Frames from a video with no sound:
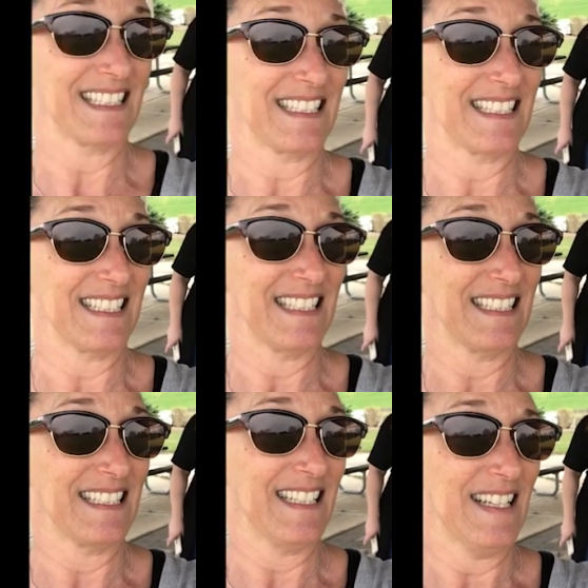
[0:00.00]
Guys, We
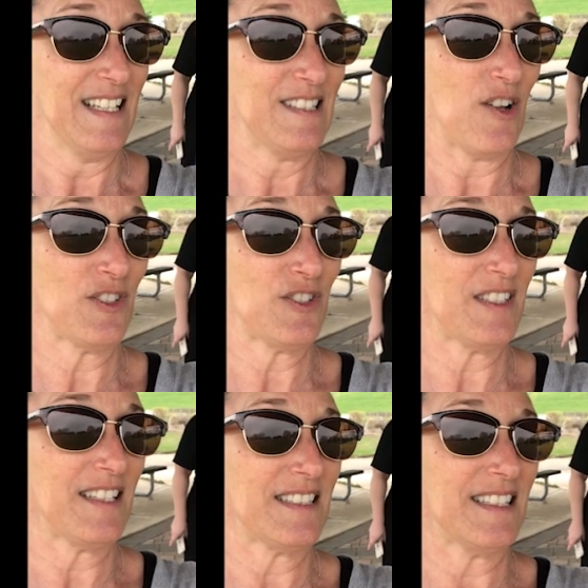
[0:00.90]
miss you. Social
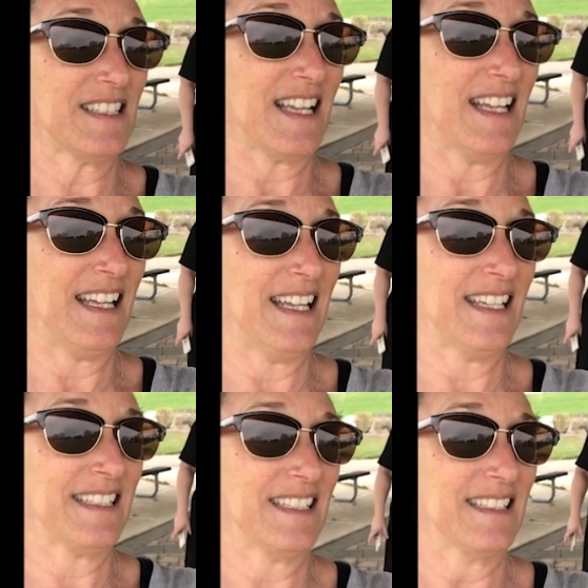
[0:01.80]

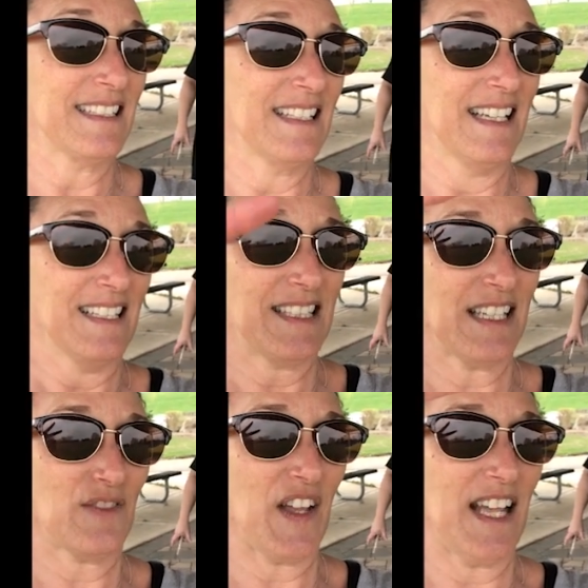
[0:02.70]
distancing. Six feet.
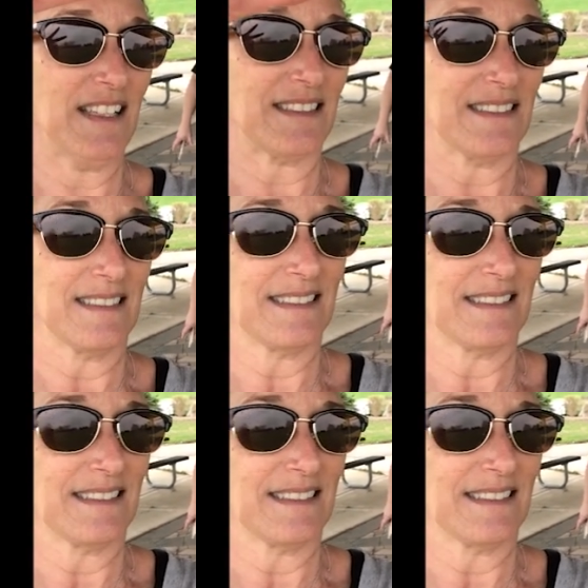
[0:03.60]
Six feet.